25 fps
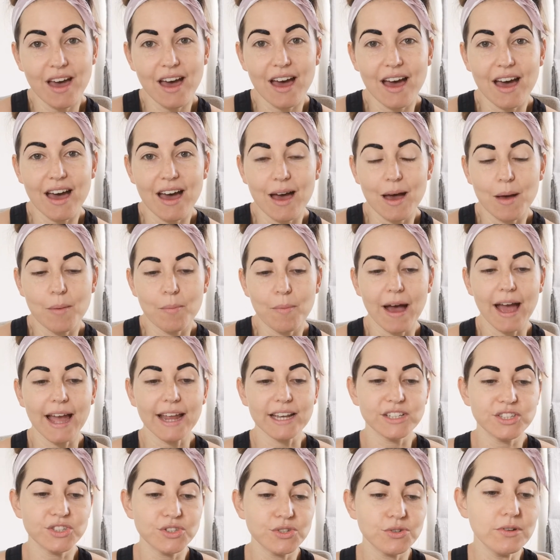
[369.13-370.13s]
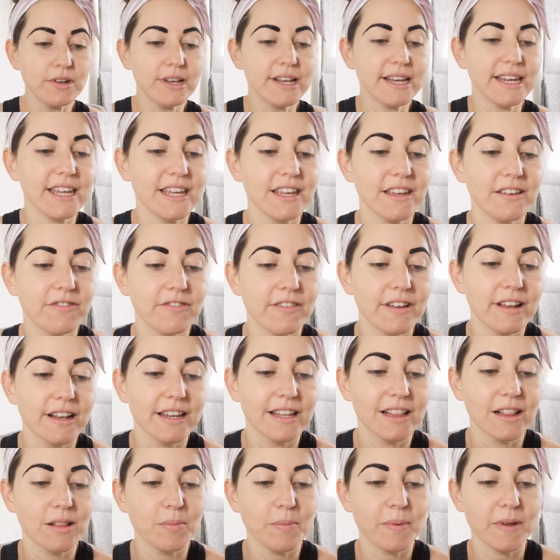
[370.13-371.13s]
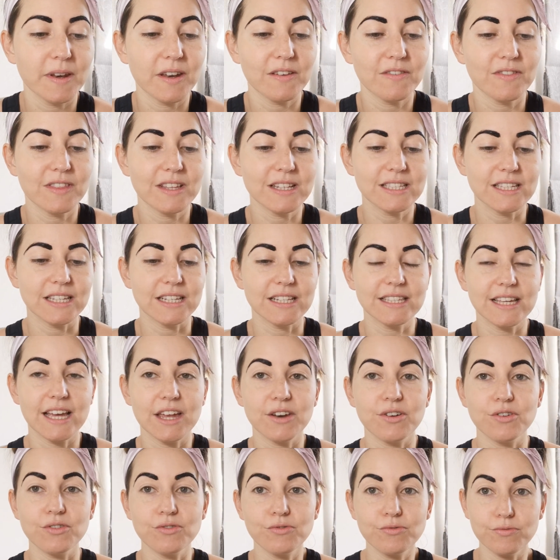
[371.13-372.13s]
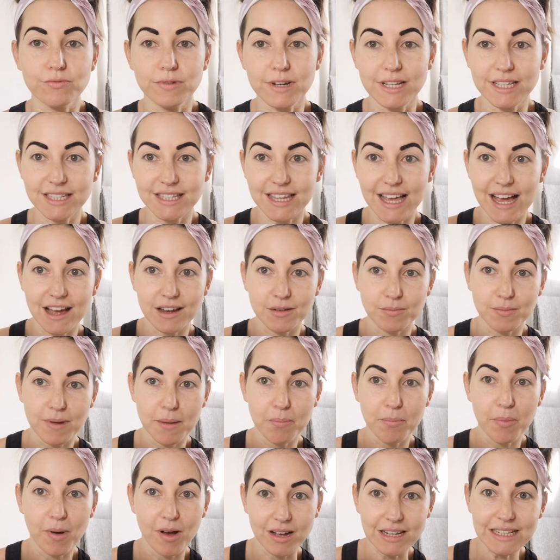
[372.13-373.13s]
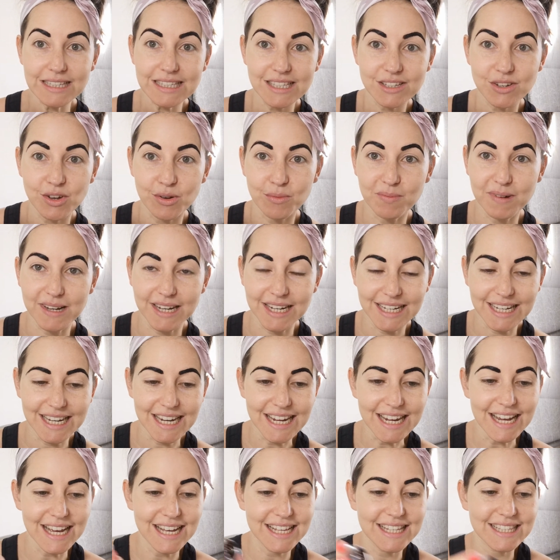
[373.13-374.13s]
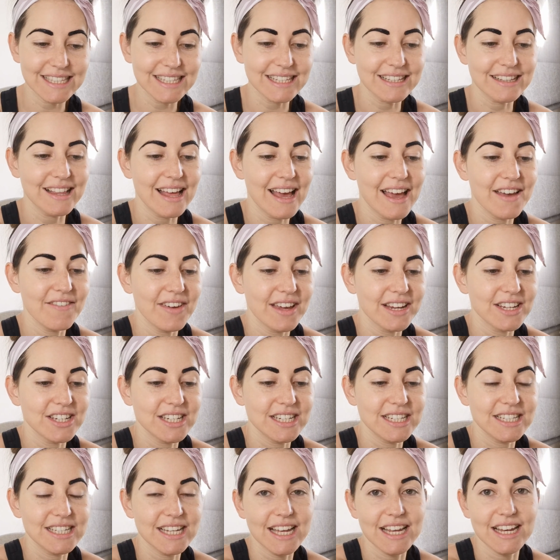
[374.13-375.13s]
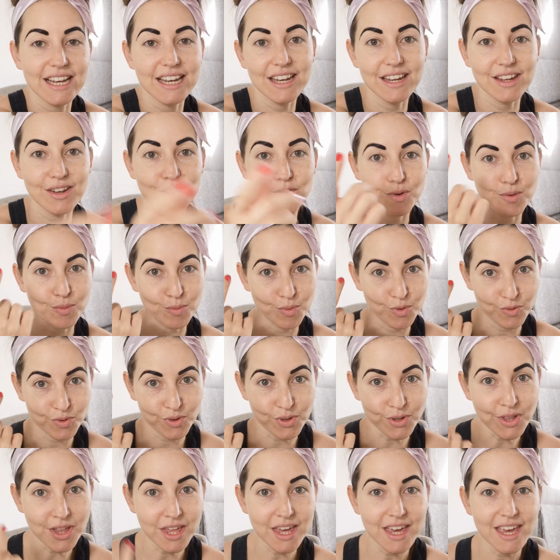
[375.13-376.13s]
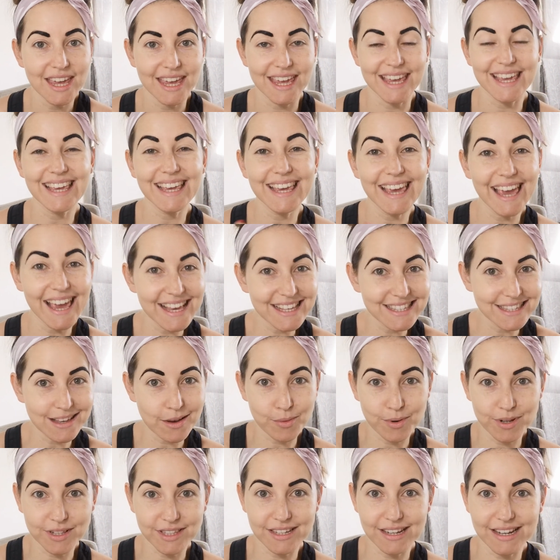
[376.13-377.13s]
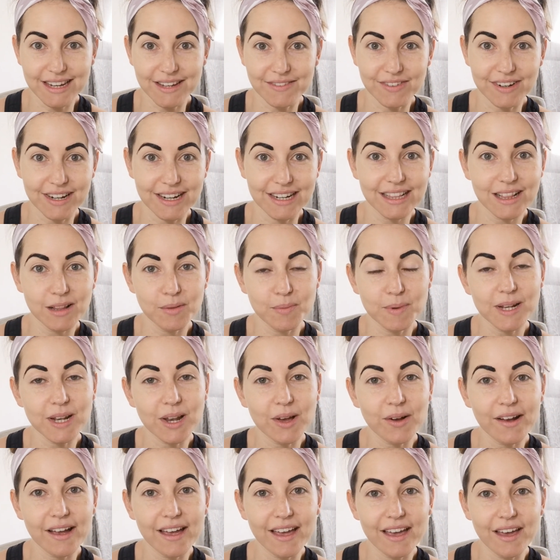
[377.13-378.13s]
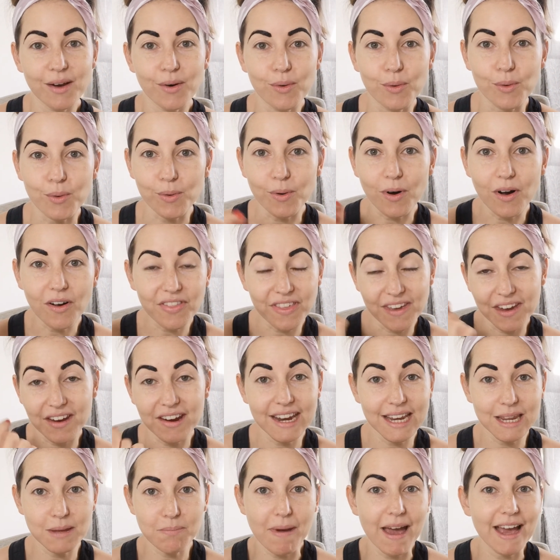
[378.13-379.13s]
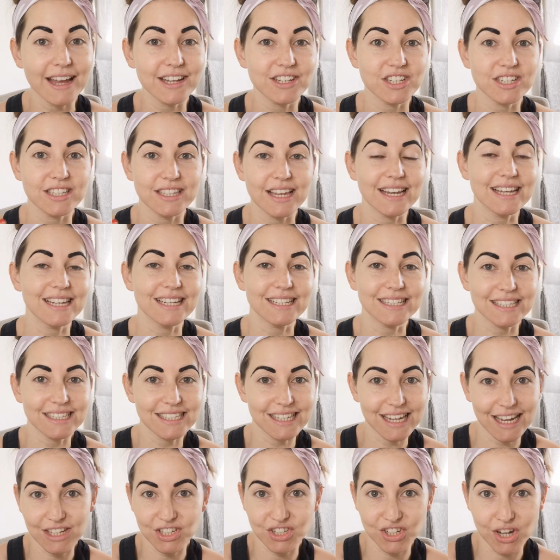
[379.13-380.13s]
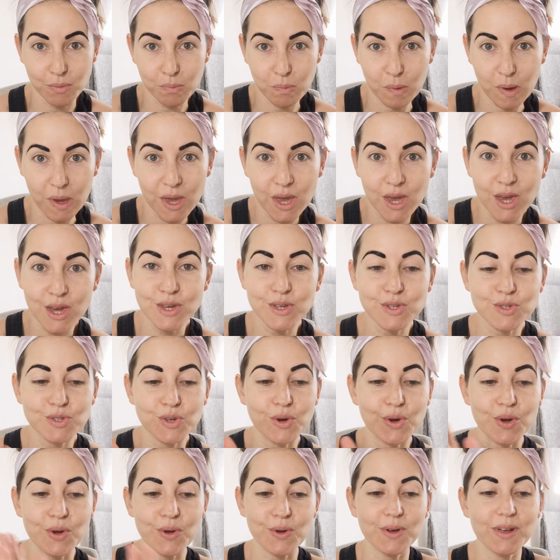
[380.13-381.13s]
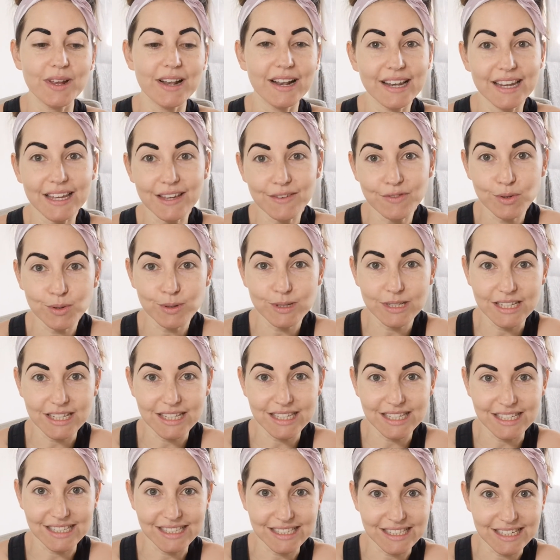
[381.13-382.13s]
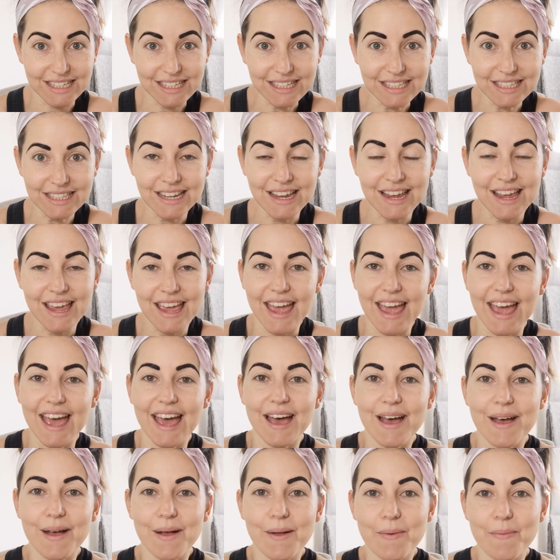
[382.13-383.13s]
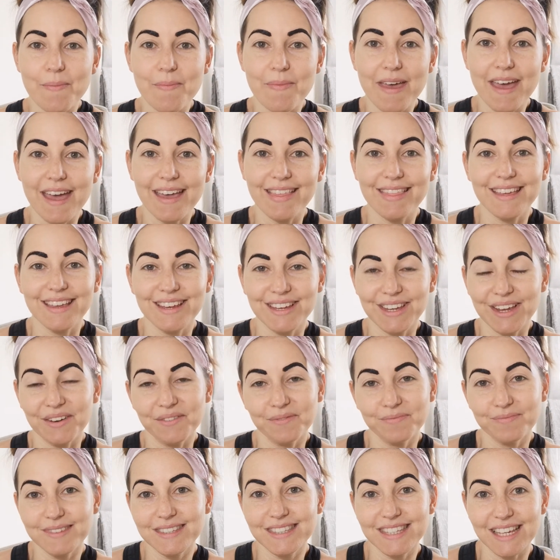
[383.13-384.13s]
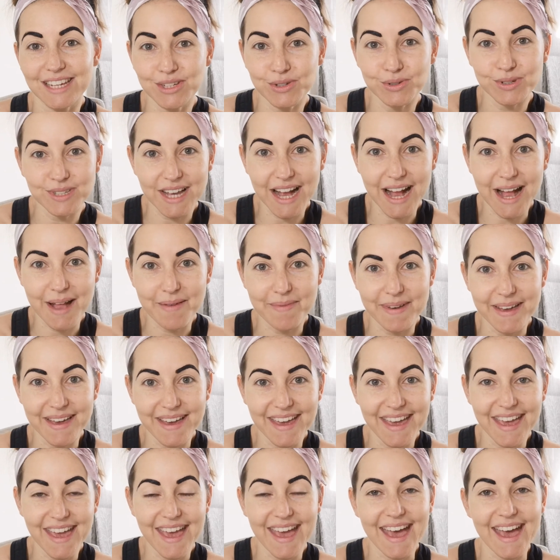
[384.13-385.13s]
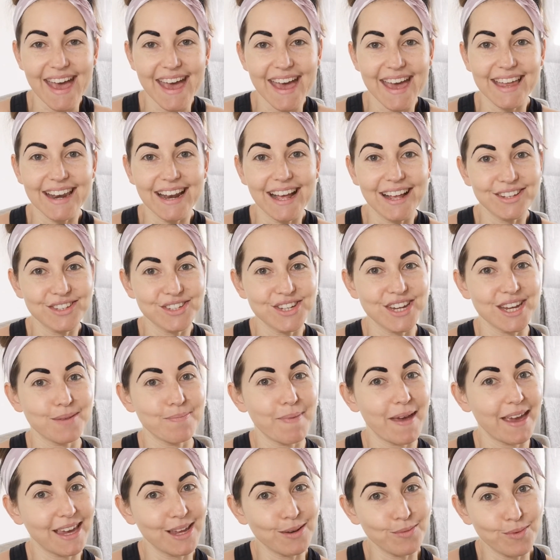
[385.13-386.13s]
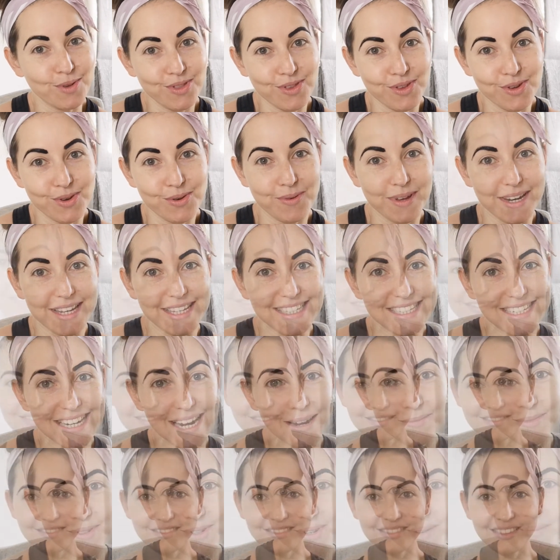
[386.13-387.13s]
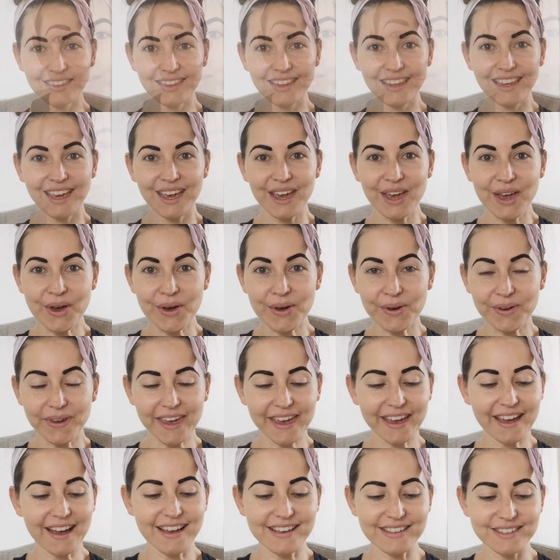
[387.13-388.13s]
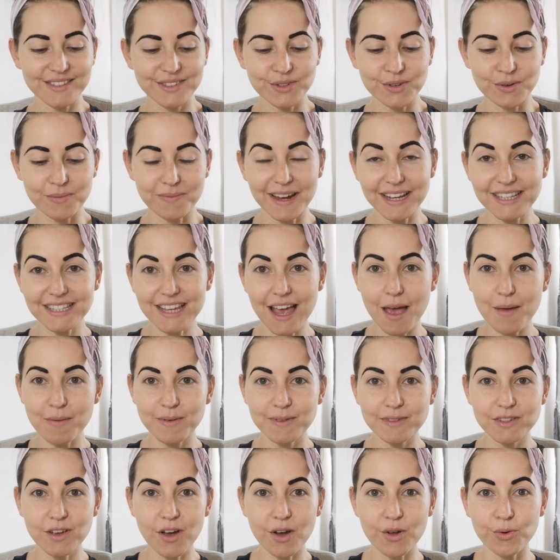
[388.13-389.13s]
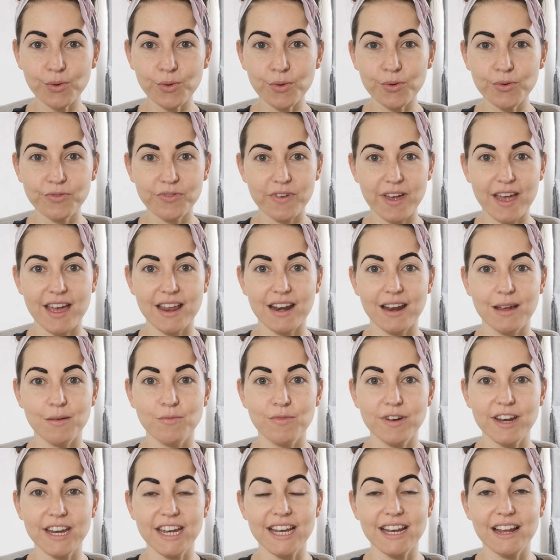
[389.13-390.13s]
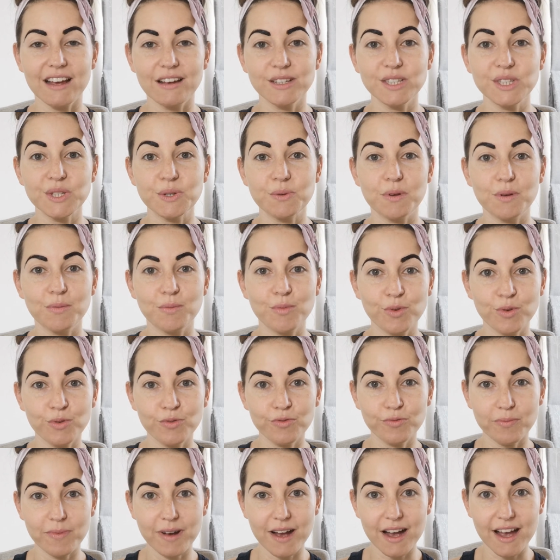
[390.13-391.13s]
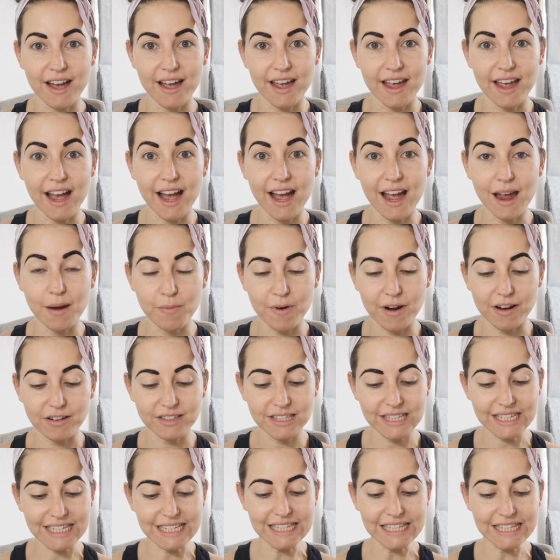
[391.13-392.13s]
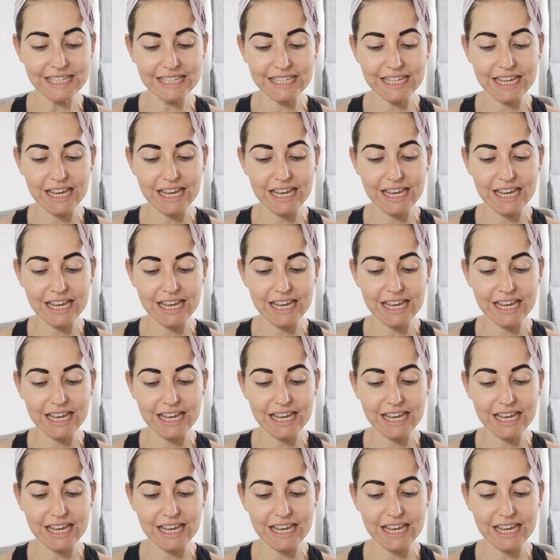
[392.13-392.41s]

I do leave a little bit of the tint. I don't rinse out my pots completely until I've actually done a removal, in case I want to leave it a little bit longer or there are any patches I need to touch up. So leave your tint as is, and then set your timer, and I'll check back in with you when it's time to remove. Okay guys, so my timer's gone off and I'm ready now to remove my eyebrow tint.